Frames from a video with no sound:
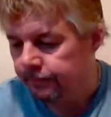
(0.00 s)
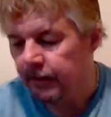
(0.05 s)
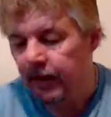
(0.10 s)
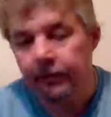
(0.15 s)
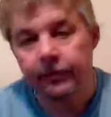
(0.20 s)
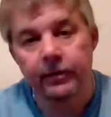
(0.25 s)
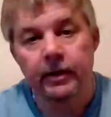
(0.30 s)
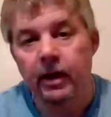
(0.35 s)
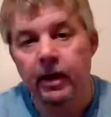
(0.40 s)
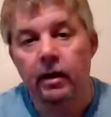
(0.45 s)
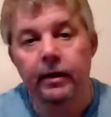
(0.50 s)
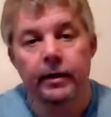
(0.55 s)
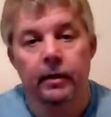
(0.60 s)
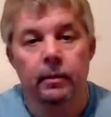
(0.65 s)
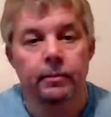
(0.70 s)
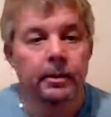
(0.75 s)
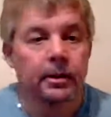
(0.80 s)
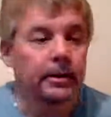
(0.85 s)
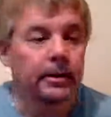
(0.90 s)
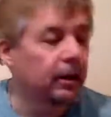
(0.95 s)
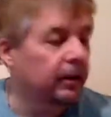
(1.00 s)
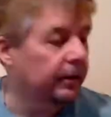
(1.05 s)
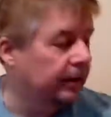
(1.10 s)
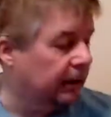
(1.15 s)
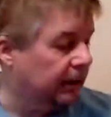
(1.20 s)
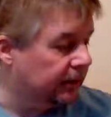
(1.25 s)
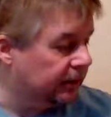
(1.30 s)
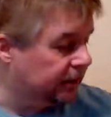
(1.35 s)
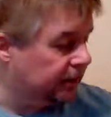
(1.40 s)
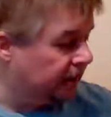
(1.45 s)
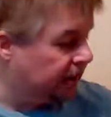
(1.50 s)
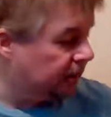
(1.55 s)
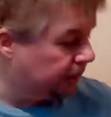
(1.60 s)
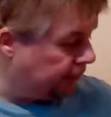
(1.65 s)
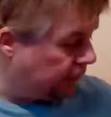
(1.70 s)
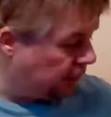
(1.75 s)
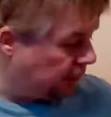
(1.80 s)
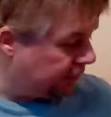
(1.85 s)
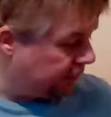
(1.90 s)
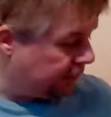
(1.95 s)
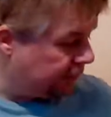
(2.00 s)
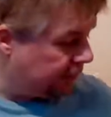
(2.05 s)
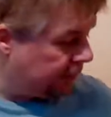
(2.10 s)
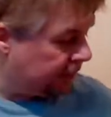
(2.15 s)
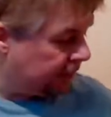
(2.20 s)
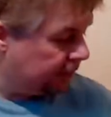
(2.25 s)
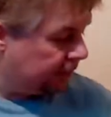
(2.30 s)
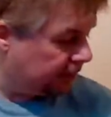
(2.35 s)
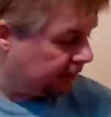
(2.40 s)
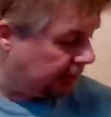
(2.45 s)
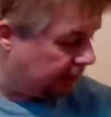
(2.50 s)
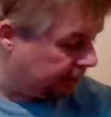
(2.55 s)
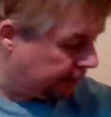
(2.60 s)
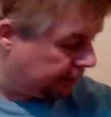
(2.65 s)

Everything on here I'm going to tell the United States Department of Justice, Todd